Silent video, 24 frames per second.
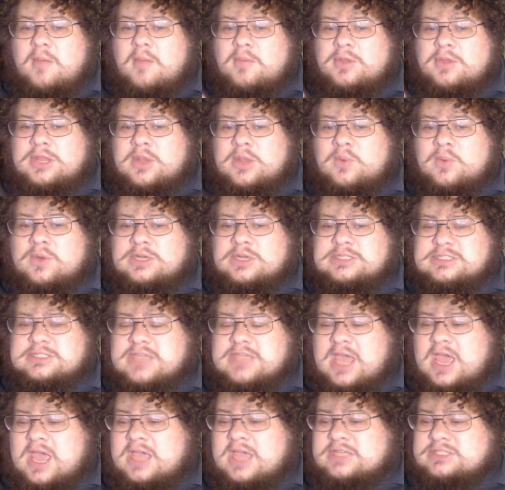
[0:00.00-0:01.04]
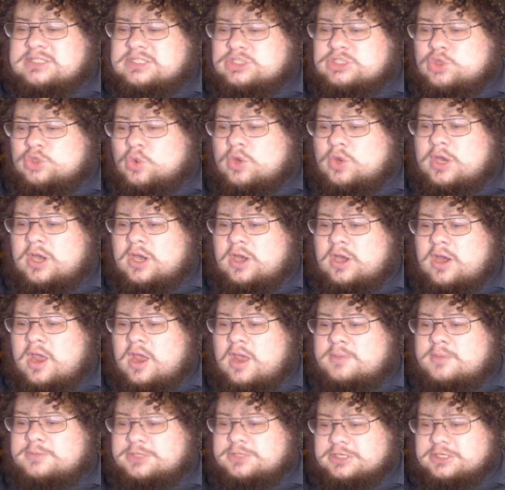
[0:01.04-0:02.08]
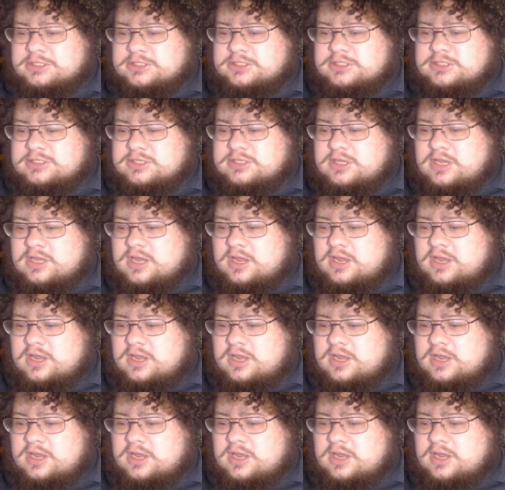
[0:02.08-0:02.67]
but they were disguised as ordinary objects.